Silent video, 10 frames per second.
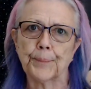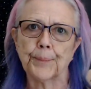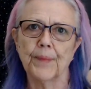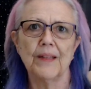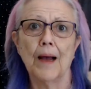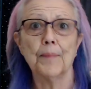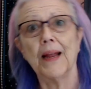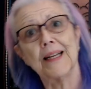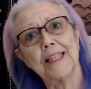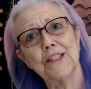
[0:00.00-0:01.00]
not
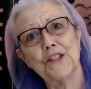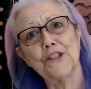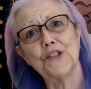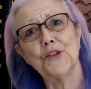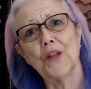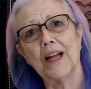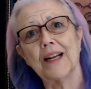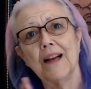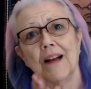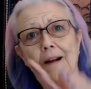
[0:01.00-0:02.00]
paying attention to
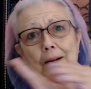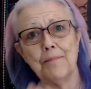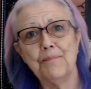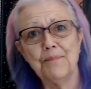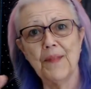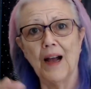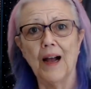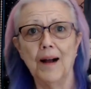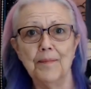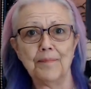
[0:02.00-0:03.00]

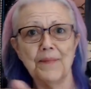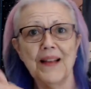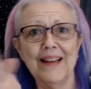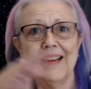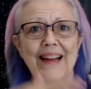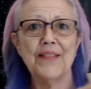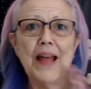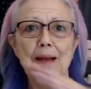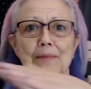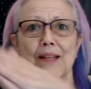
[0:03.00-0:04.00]
the
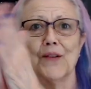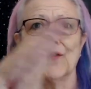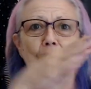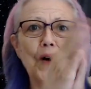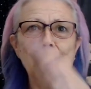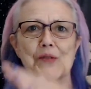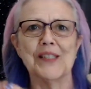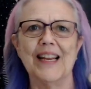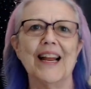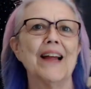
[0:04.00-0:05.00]
ebbs and the flows,
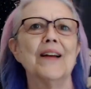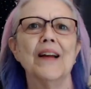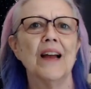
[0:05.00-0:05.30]
and I